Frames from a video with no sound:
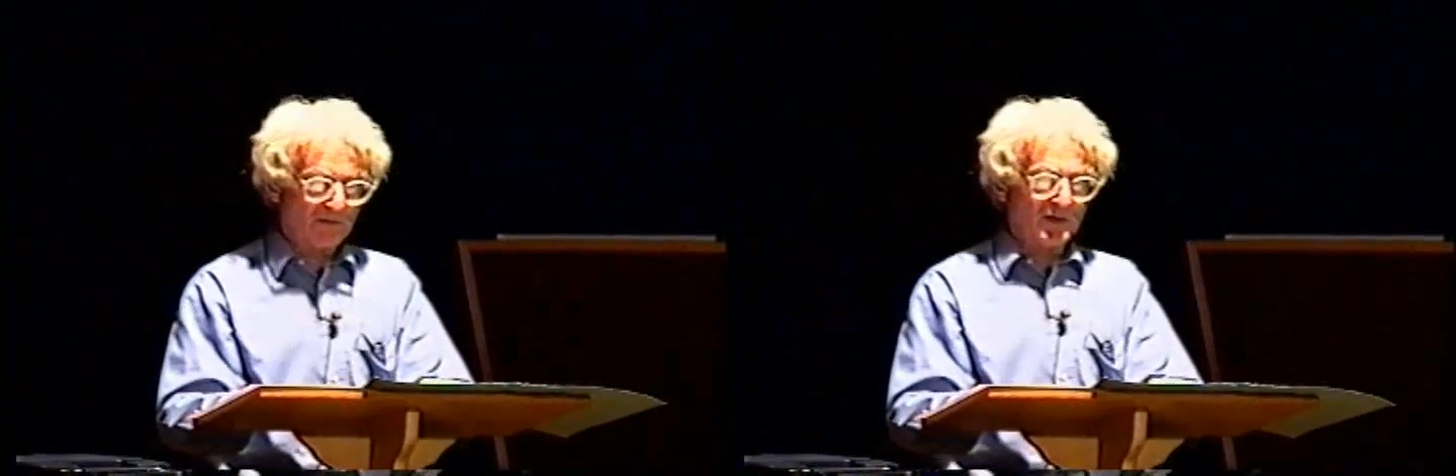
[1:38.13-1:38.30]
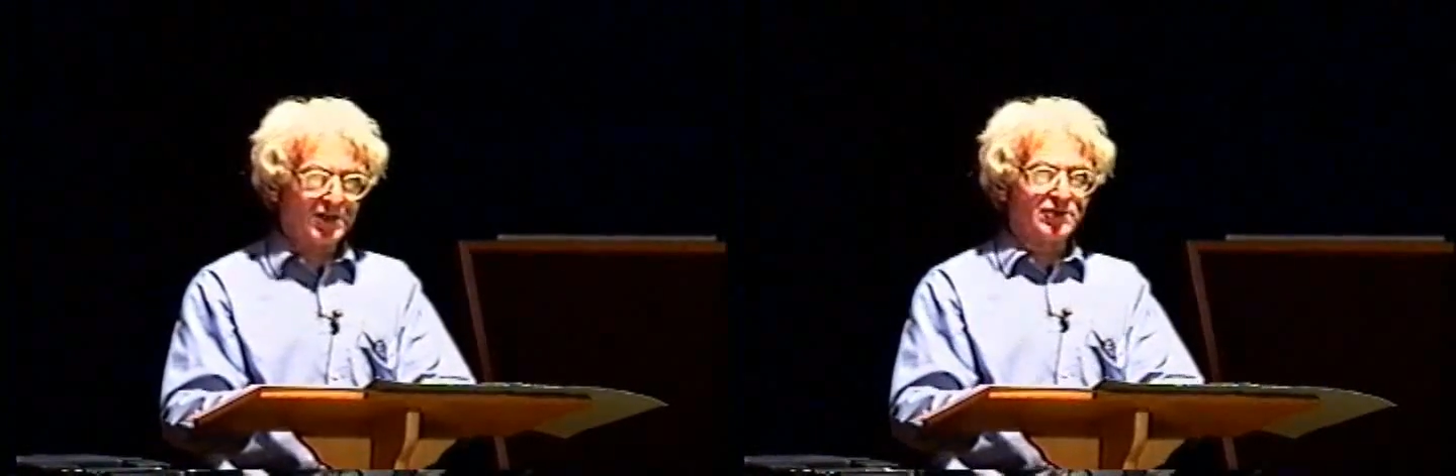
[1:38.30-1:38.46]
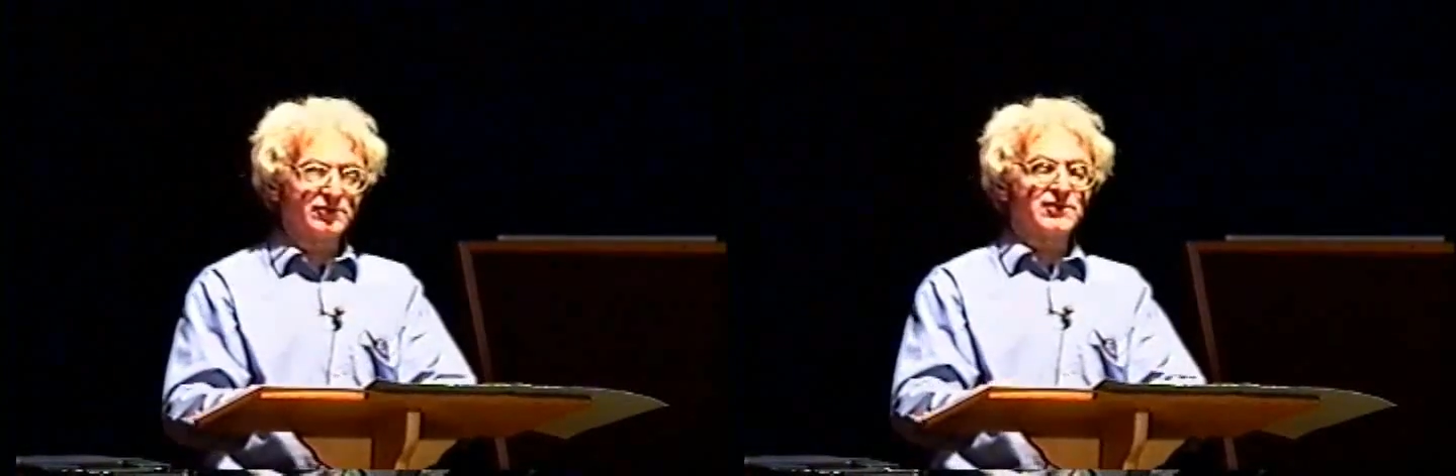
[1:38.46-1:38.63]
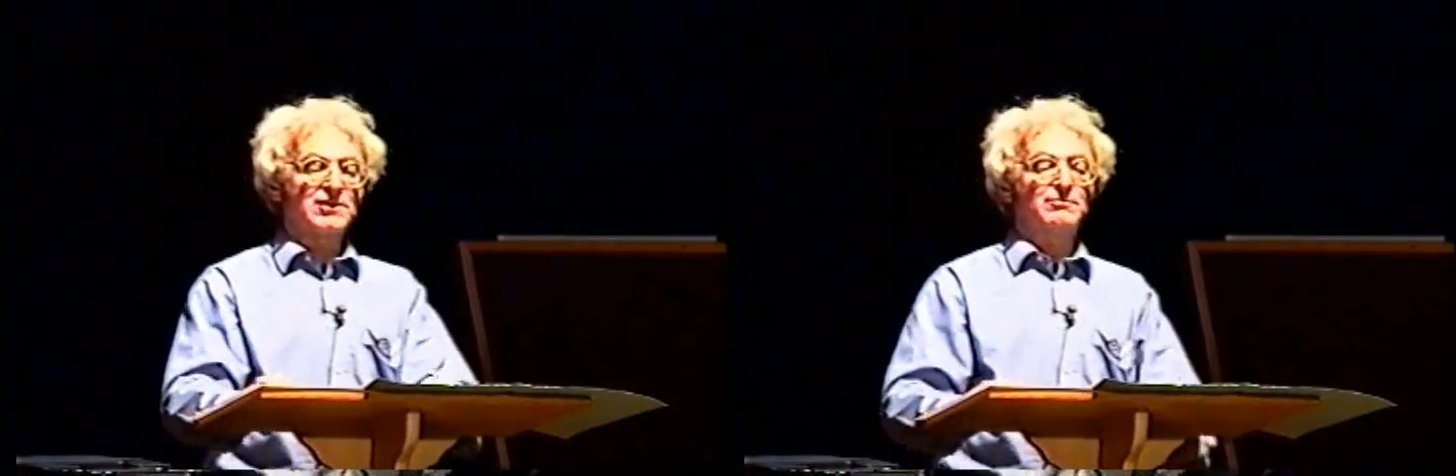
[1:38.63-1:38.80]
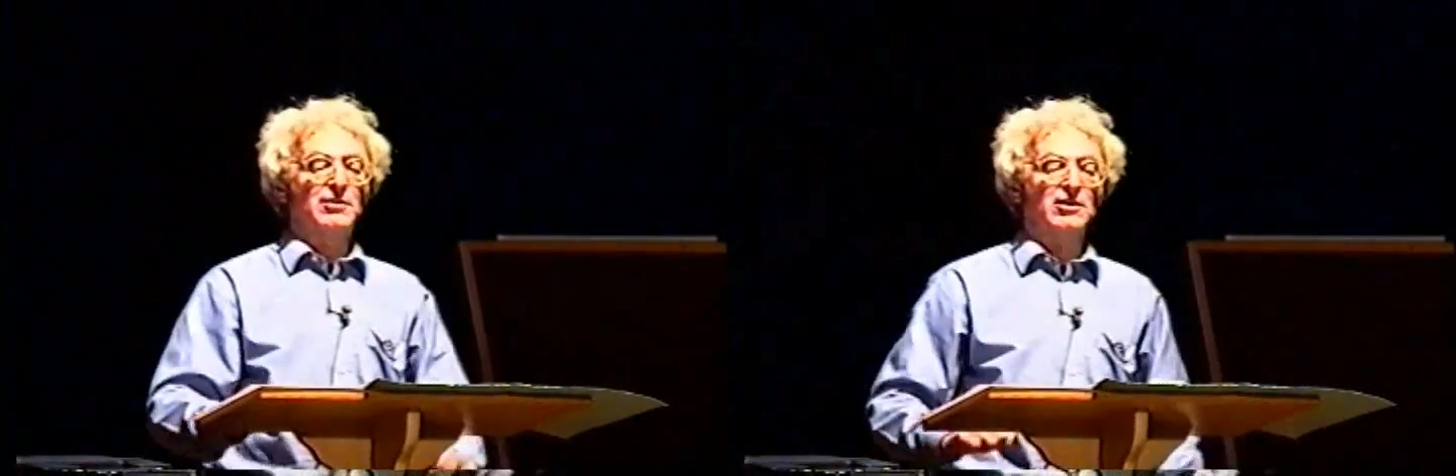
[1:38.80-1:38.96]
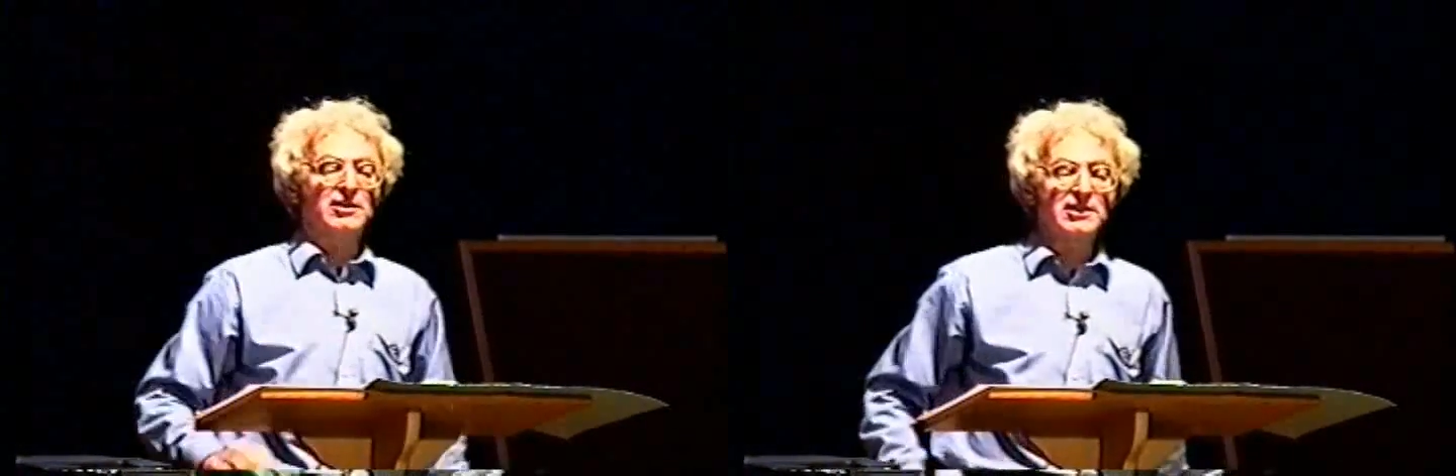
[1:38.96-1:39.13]
Here's a
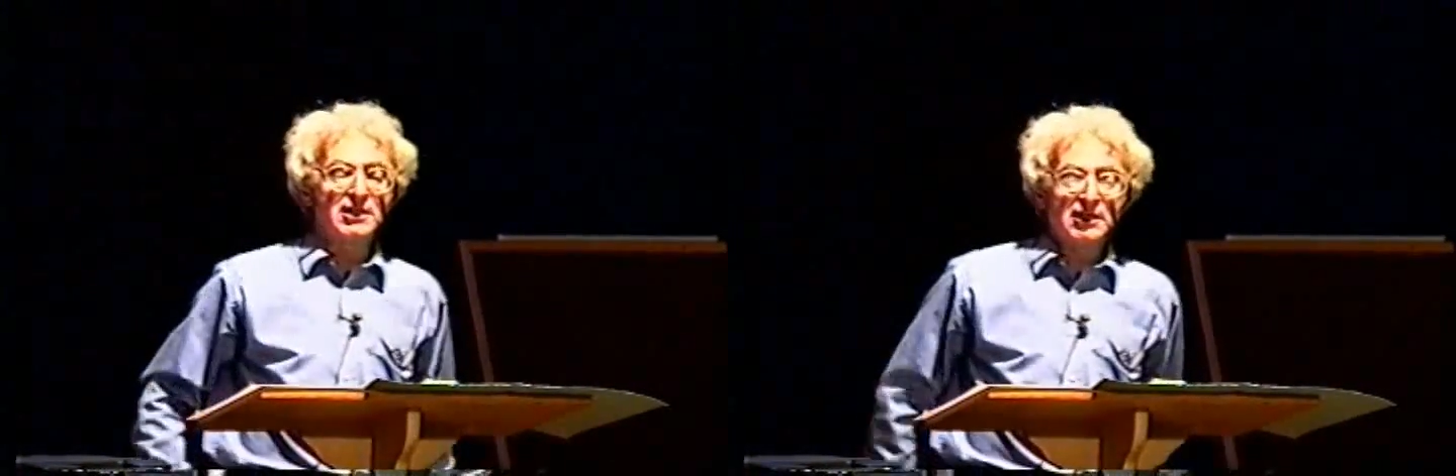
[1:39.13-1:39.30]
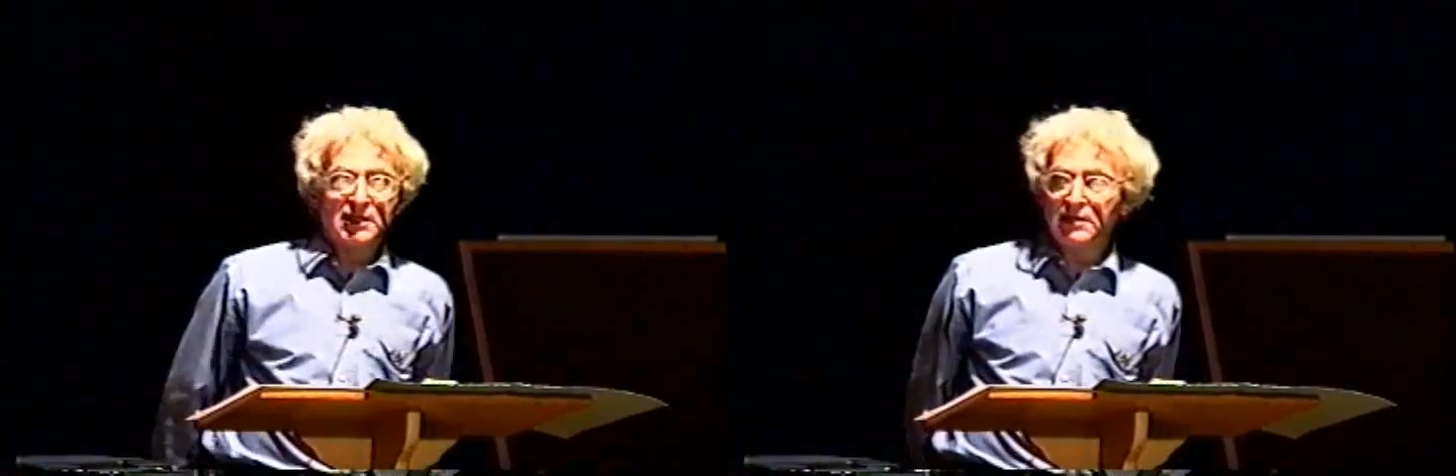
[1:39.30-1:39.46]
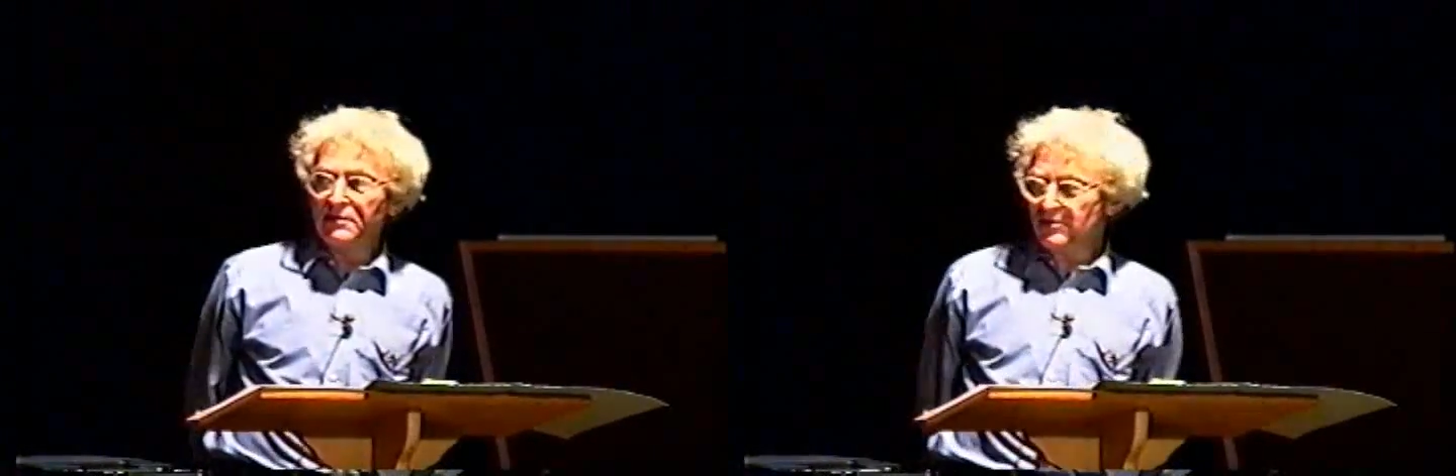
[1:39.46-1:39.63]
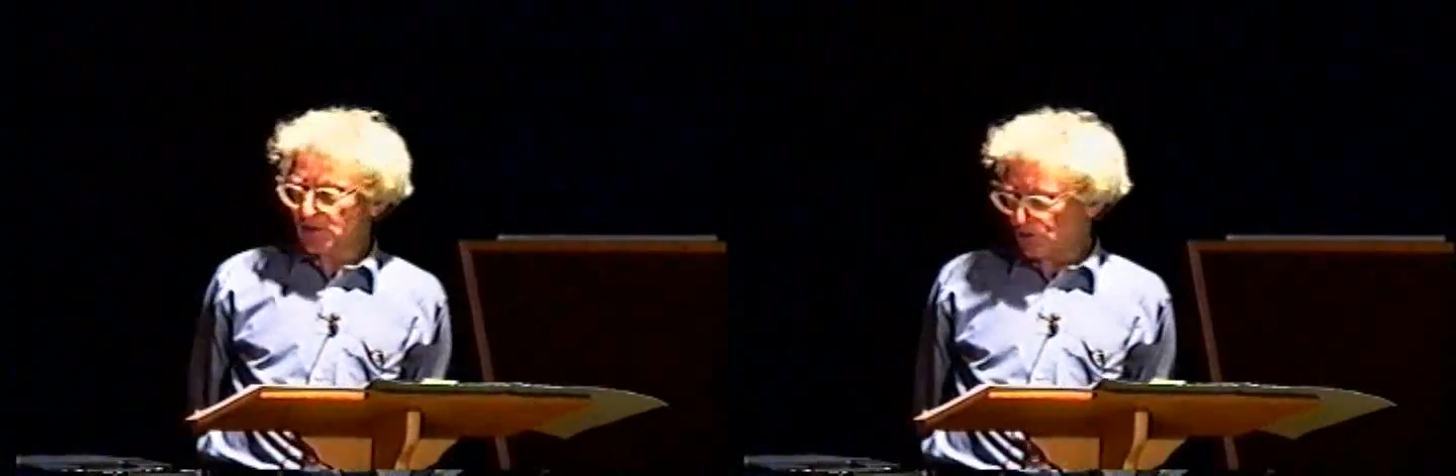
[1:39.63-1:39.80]
true story,